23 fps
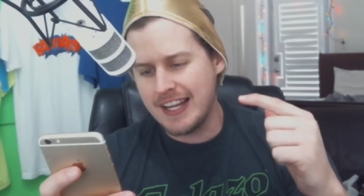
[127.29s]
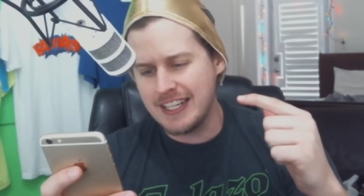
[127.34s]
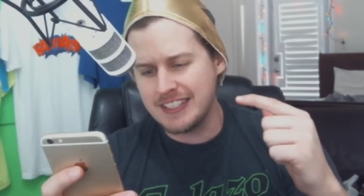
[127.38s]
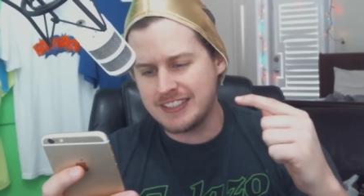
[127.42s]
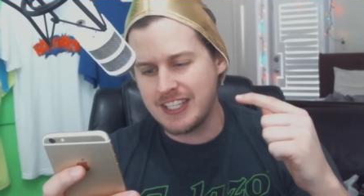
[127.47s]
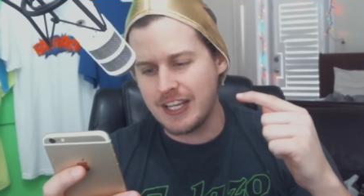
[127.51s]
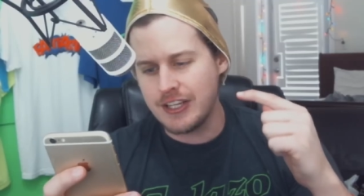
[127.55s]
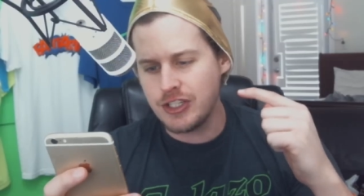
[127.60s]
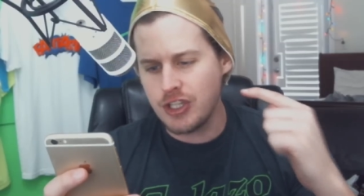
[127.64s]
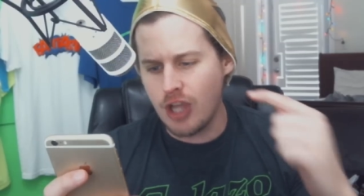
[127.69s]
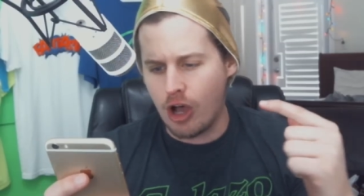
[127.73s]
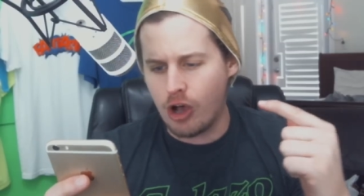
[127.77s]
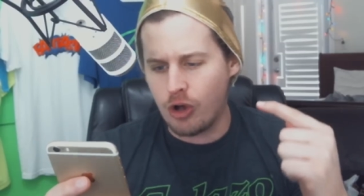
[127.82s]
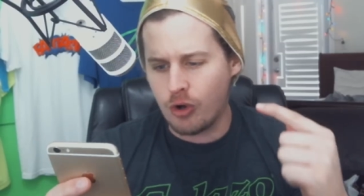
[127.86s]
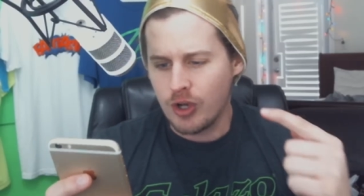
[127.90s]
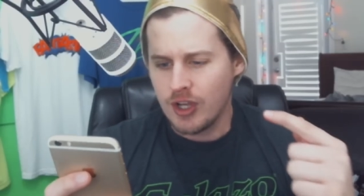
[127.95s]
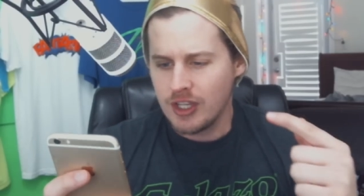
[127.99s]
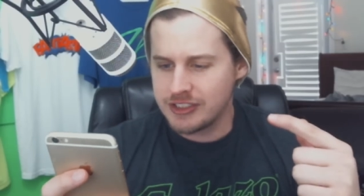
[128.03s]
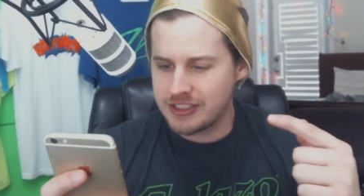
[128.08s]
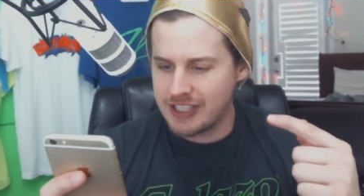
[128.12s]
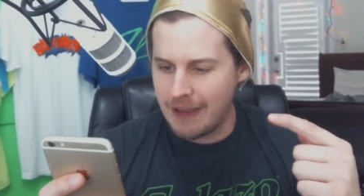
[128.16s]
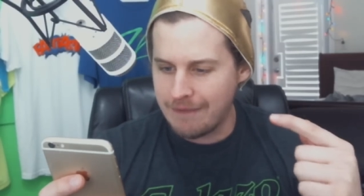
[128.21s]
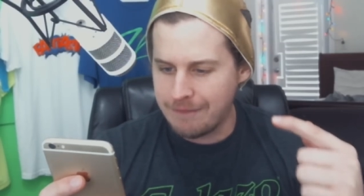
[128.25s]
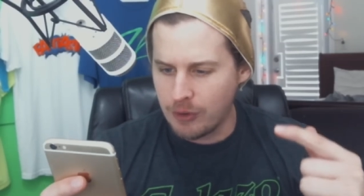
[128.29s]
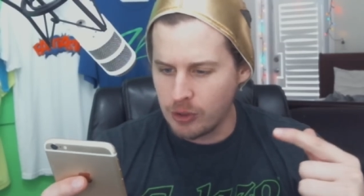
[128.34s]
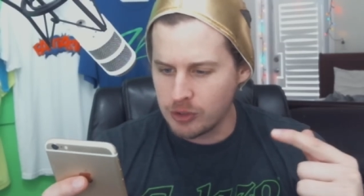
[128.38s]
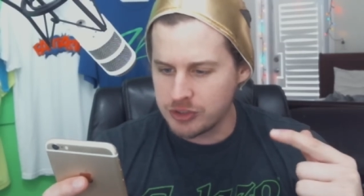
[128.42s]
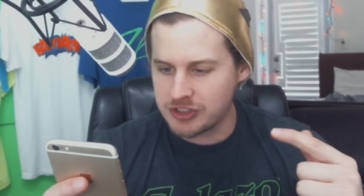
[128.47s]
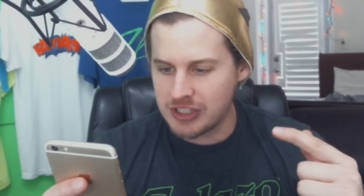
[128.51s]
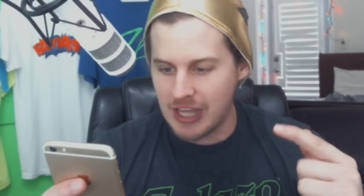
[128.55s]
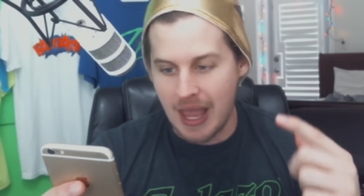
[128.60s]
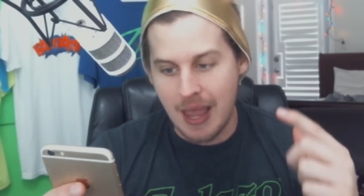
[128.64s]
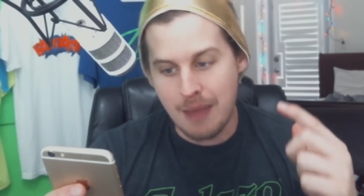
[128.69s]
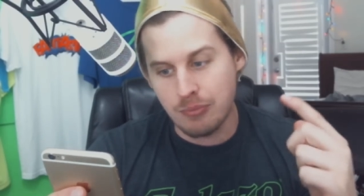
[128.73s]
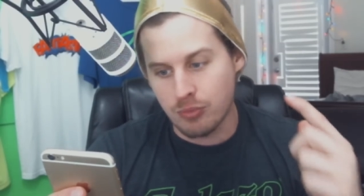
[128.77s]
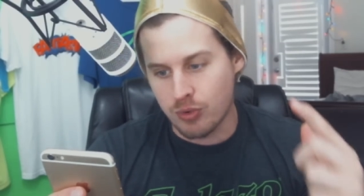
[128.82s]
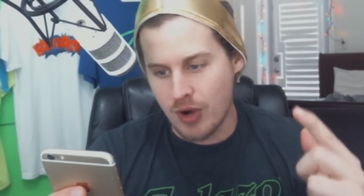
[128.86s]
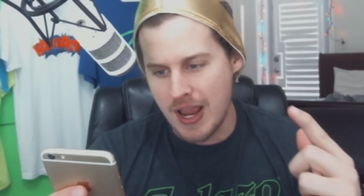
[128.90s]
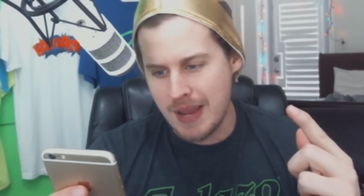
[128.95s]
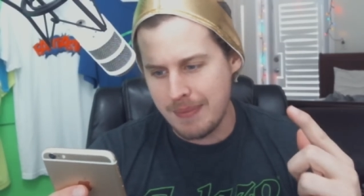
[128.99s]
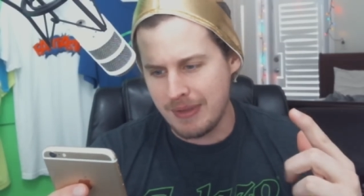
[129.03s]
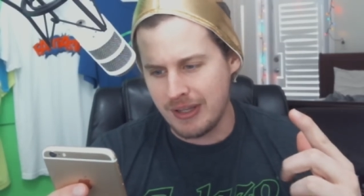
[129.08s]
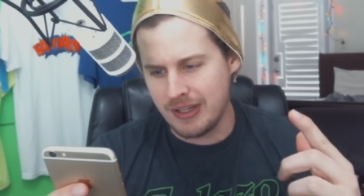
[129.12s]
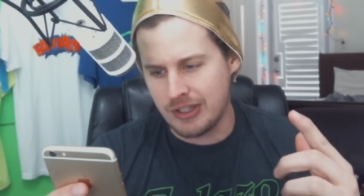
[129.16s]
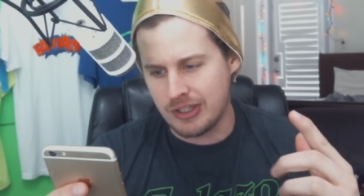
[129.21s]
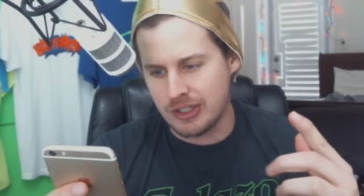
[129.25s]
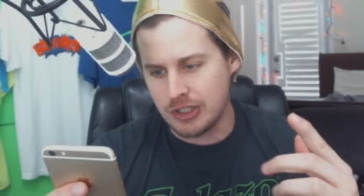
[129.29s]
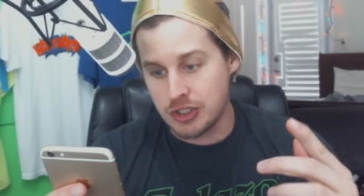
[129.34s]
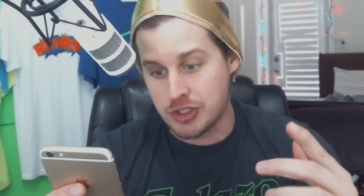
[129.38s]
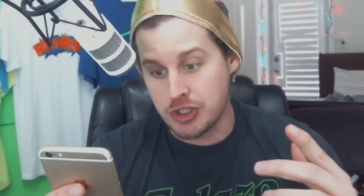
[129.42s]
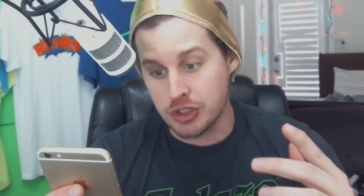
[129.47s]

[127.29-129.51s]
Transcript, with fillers: and he said, "Yo, Sevus, I'm Raymond.